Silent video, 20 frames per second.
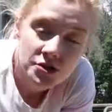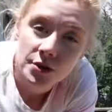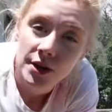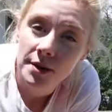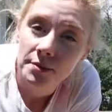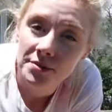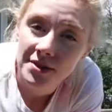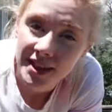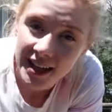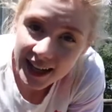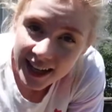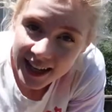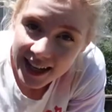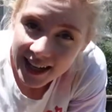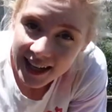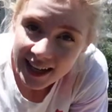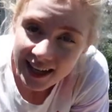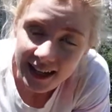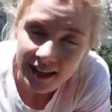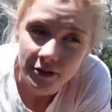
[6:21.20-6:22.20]
what I'm
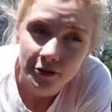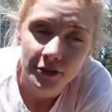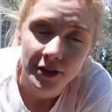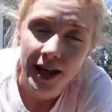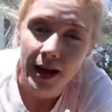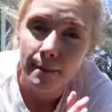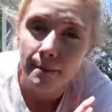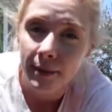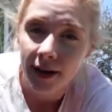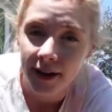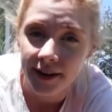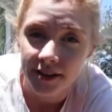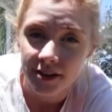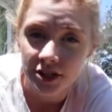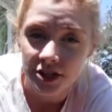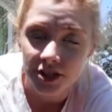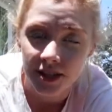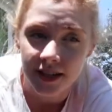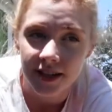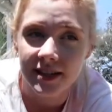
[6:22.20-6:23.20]
thinking for that
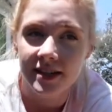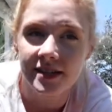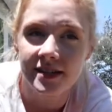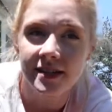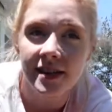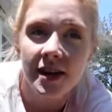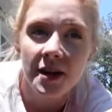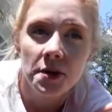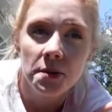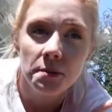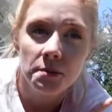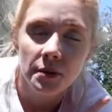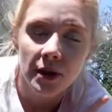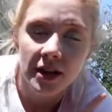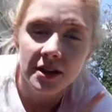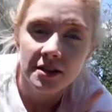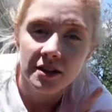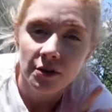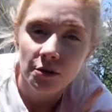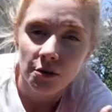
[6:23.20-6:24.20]
bench is
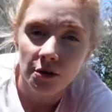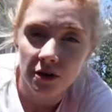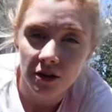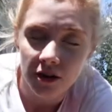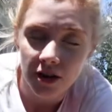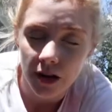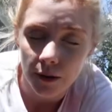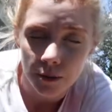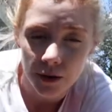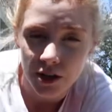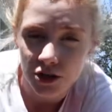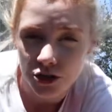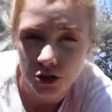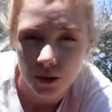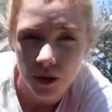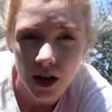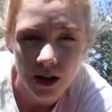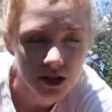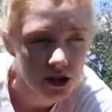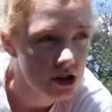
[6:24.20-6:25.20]
Brett ordered a pressure
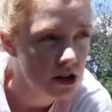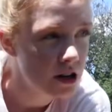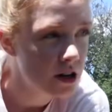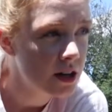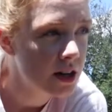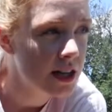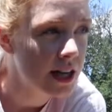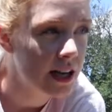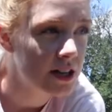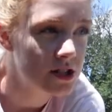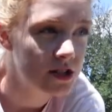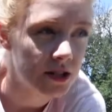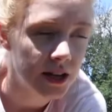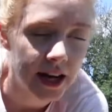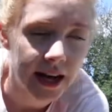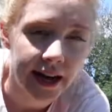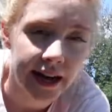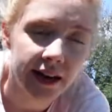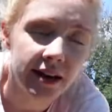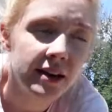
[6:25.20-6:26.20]
washer
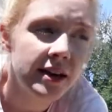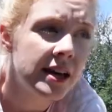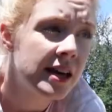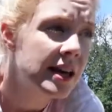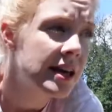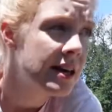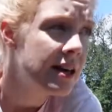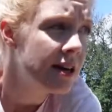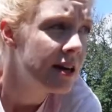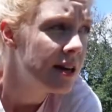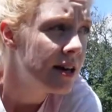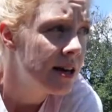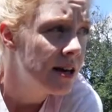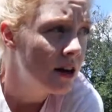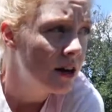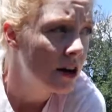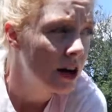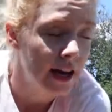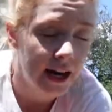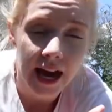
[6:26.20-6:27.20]
yesterday,
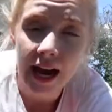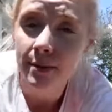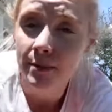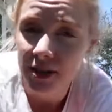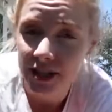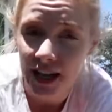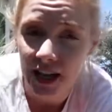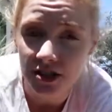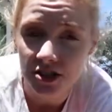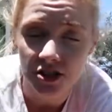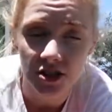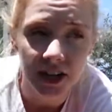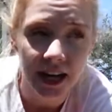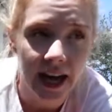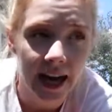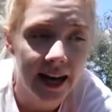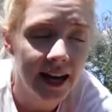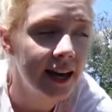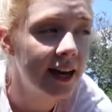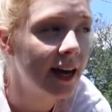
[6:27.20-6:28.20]
or it came in
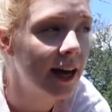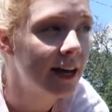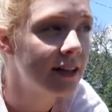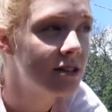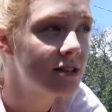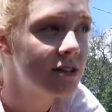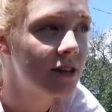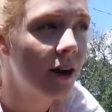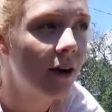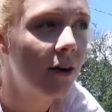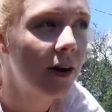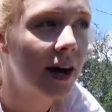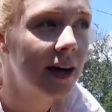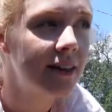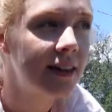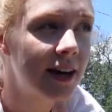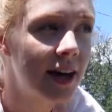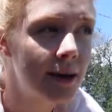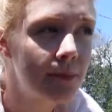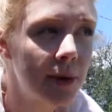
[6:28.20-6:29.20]
yesterday. And so I
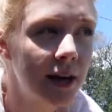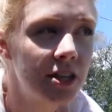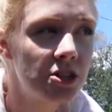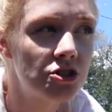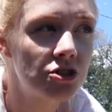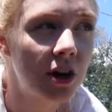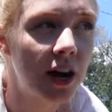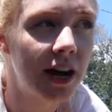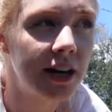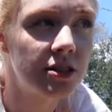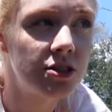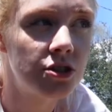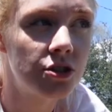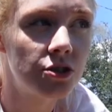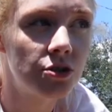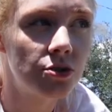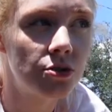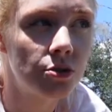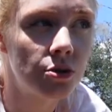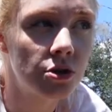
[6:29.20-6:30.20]
think I might try
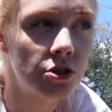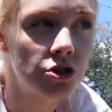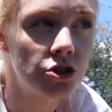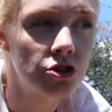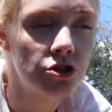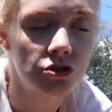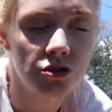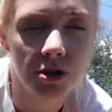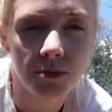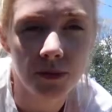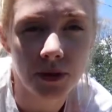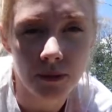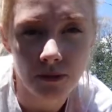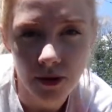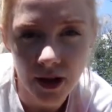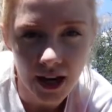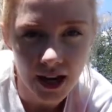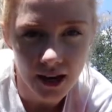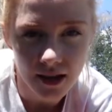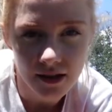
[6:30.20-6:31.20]
to strip the
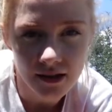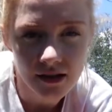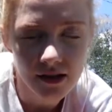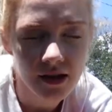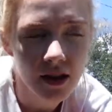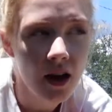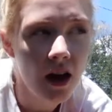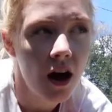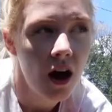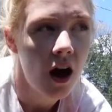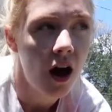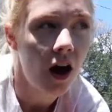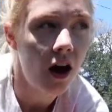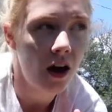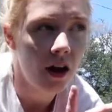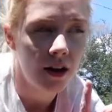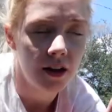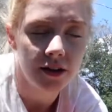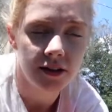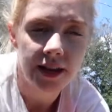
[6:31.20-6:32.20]
paint
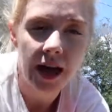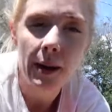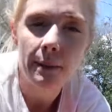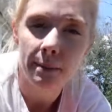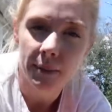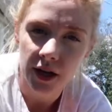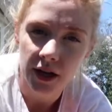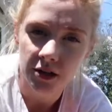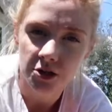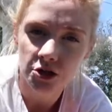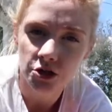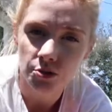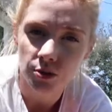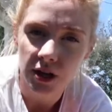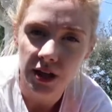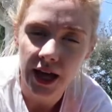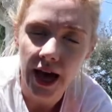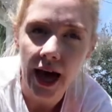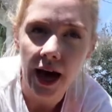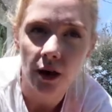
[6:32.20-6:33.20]
on that bench
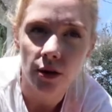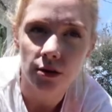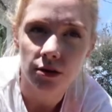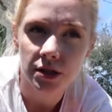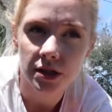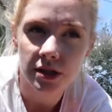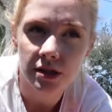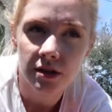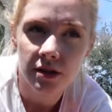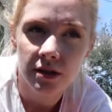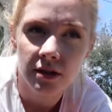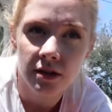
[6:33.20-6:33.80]
without